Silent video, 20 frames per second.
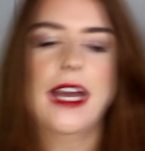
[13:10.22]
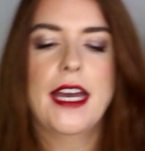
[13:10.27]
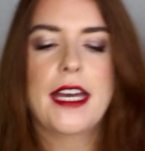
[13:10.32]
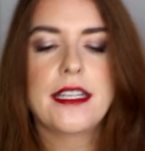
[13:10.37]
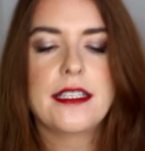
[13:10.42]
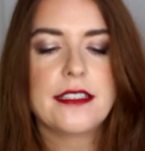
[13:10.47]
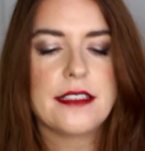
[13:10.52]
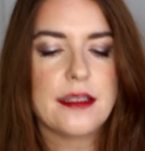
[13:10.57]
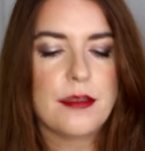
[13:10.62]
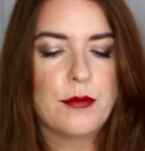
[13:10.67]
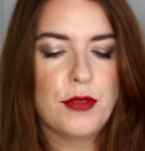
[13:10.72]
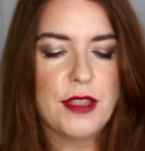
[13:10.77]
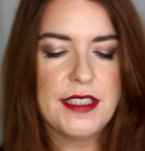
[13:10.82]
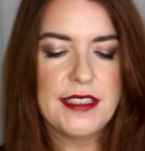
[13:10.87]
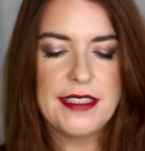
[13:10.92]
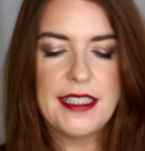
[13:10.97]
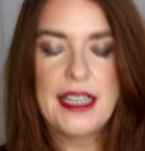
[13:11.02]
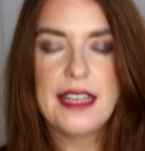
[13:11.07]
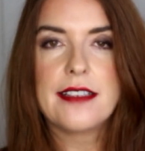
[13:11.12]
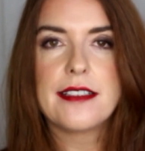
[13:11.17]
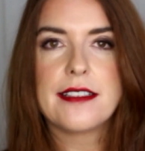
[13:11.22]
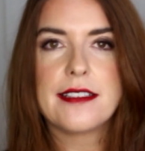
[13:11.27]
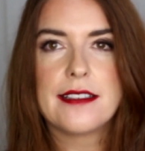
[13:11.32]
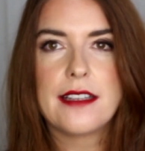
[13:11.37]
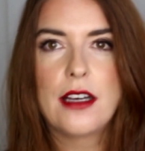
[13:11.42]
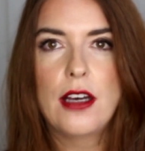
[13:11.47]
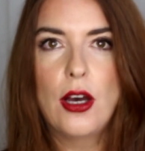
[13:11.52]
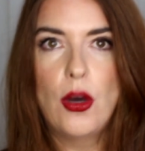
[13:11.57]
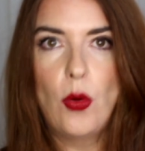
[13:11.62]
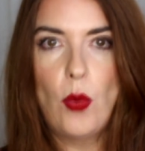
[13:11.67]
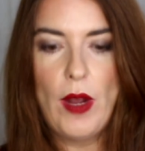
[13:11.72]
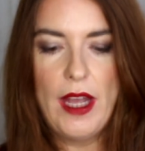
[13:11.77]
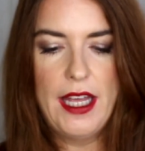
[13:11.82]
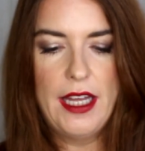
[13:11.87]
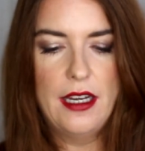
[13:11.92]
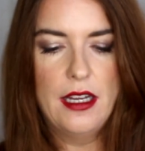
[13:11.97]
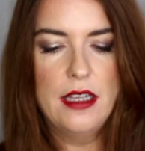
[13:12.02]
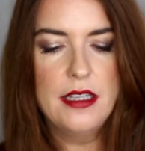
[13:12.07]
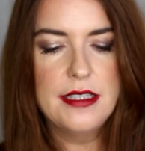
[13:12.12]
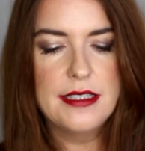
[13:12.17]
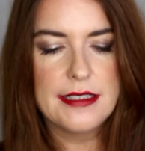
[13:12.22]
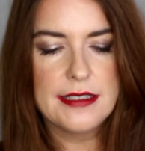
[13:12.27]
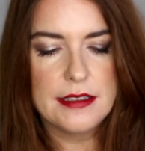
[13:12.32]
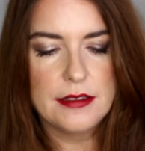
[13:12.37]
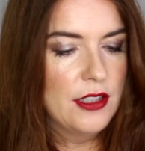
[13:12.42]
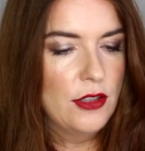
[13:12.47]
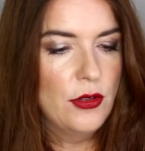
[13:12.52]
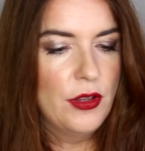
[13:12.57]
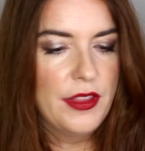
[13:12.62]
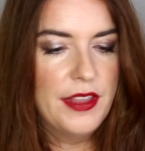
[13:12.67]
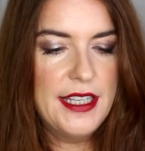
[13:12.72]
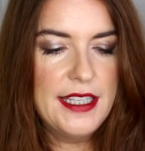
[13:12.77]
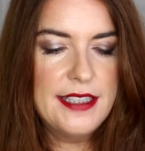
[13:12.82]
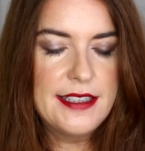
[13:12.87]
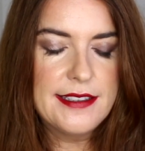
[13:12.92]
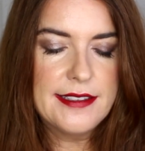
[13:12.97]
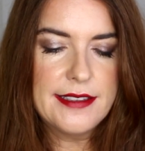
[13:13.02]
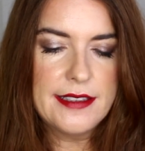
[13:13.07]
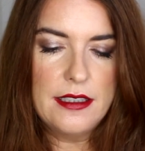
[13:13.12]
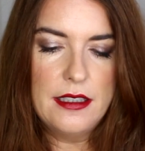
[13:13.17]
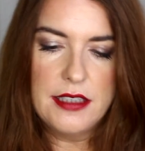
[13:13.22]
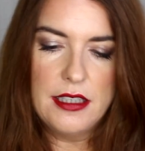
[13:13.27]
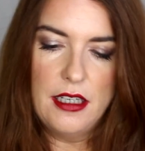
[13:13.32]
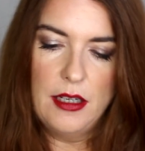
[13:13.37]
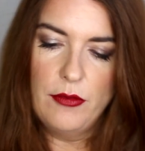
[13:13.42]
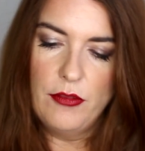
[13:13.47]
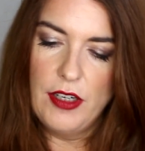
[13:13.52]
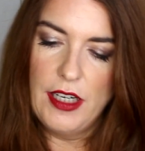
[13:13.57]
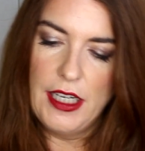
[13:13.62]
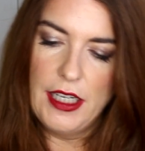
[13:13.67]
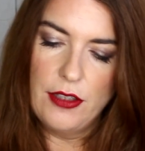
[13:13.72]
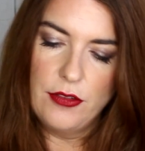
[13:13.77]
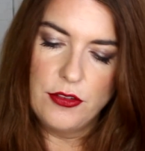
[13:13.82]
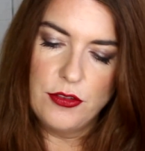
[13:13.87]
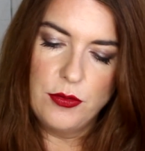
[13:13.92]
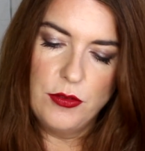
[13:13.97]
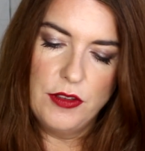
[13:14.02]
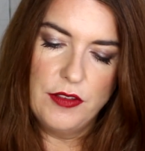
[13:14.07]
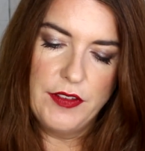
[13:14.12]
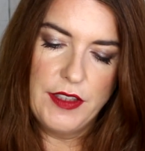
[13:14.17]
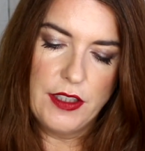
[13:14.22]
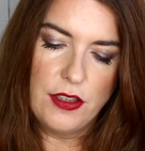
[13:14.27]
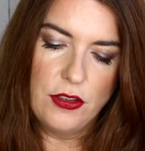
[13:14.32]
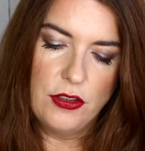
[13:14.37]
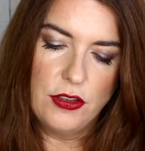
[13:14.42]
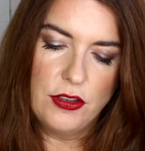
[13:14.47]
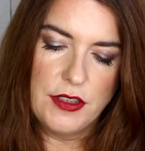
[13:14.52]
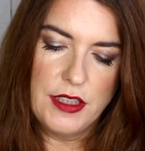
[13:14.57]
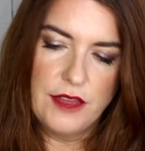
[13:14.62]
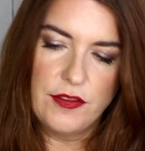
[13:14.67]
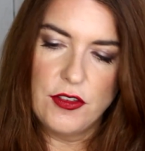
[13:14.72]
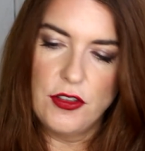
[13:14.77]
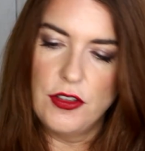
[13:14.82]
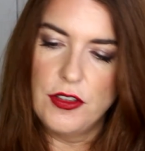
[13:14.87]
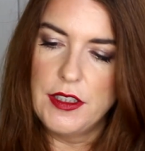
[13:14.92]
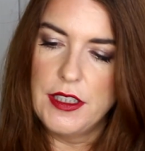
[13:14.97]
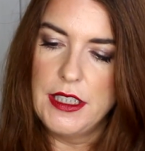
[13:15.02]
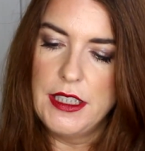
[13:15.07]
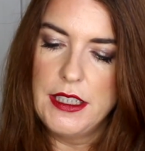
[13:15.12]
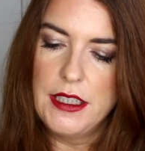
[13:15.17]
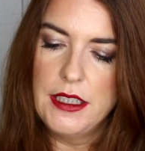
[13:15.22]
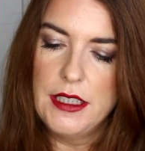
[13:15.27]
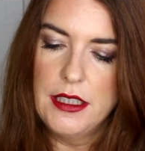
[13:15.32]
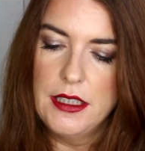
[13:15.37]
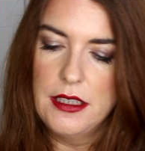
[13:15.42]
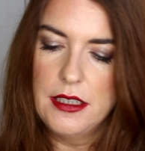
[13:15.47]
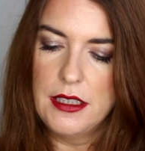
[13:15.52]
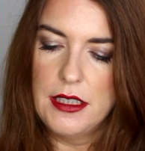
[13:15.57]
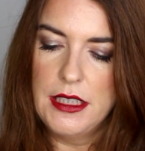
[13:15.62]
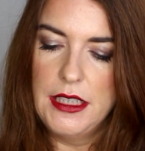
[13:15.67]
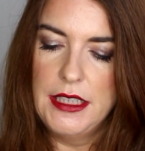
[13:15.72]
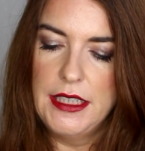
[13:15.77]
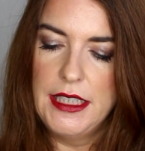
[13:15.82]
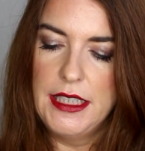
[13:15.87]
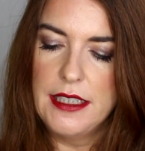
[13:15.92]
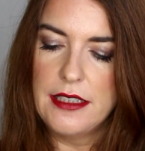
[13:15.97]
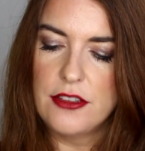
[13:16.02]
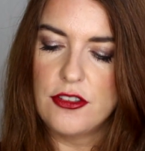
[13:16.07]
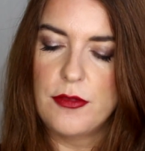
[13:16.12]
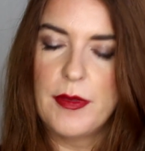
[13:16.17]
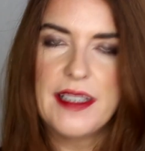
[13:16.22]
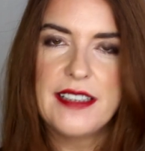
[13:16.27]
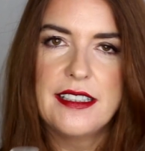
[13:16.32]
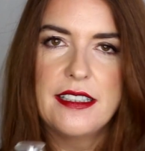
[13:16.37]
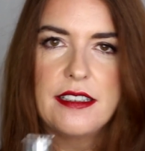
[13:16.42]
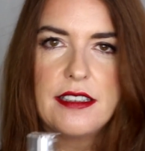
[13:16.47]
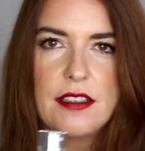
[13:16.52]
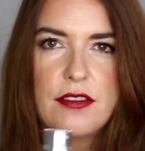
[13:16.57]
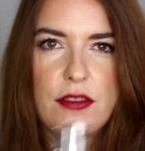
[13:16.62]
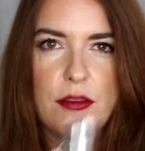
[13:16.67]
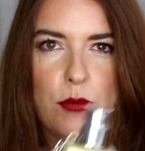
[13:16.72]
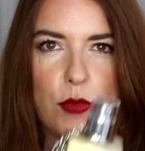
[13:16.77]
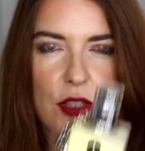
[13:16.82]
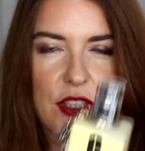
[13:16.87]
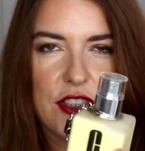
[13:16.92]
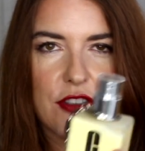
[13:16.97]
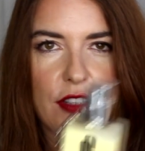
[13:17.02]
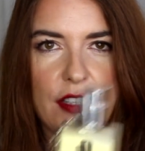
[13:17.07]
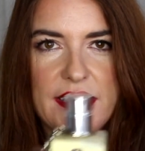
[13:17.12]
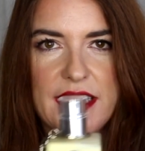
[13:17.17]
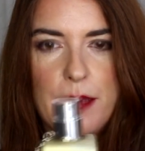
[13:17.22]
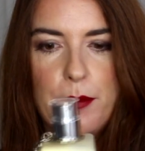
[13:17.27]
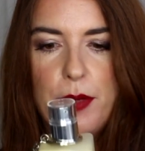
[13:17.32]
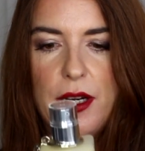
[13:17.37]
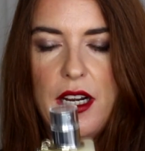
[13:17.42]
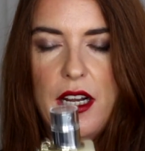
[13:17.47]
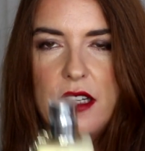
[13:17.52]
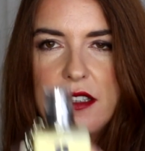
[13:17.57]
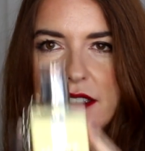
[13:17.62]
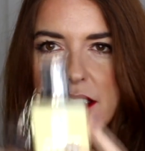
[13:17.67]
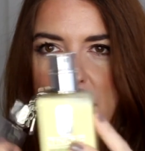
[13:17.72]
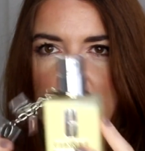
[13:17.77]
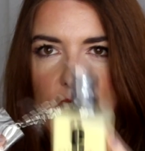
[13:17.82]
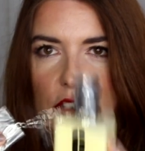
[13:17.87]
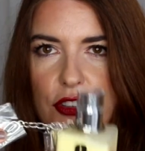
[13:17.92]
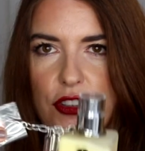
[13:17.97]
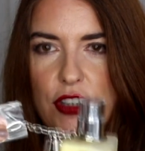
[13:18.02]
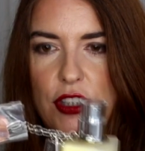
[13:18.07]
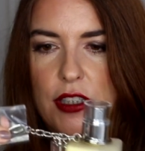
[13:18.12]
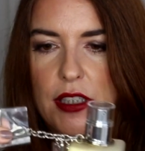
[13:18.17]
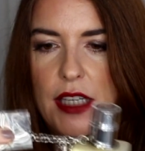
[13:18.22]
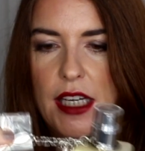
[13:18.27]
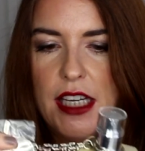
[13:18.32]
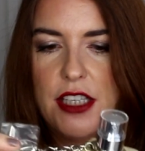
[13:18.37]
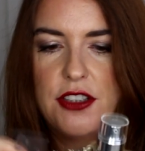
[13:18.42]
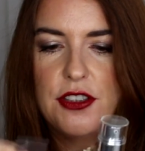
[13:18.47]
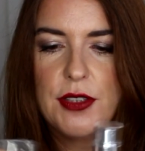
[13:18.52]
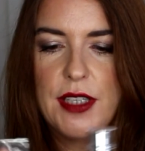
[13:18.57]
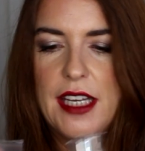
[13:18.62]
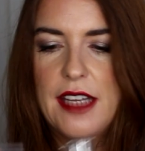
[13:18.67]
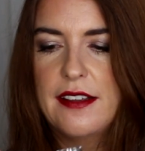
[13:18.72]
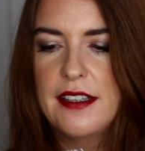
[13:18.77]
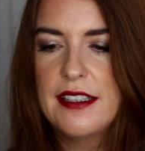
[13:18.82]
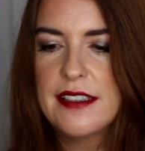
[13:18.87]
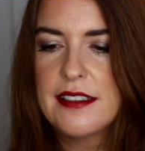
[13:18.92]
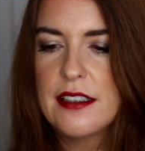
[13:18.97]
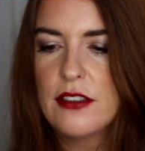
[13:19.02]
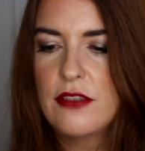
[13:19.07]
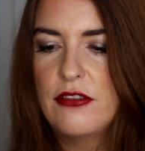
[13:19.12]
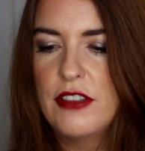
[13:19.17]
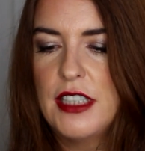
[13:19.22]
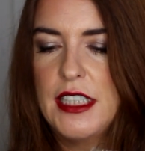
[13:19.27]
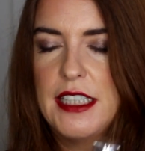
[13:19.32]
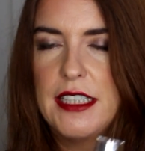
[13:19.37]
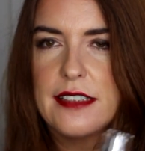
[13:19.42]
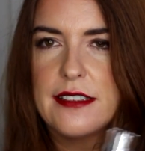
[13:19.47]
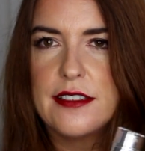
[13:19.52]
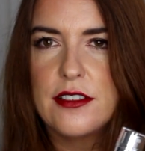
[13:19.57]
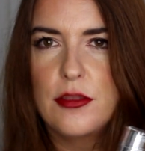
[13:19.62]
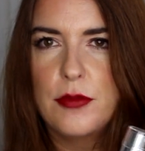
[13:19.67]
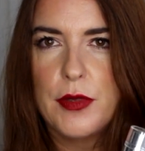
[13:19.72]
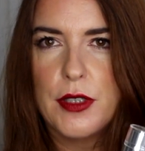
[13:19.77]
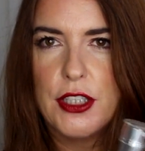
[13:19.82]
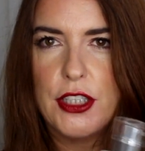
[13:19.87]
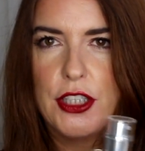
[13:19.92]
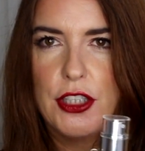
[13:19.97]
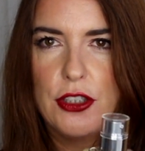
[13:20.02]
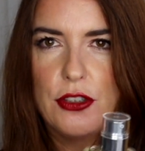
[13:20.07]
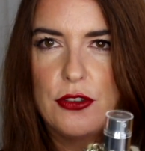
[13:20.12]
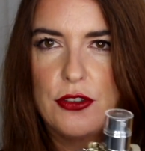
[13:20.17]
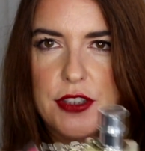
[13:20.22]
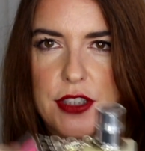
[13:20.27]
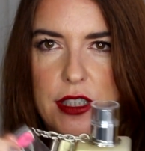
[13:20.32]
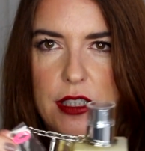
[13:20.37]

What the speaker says: and breast cancer awareness. So this time round, what have they got? They've got the Clinique Dramatically Different Moisturising Plus lotion, and you get this really super cute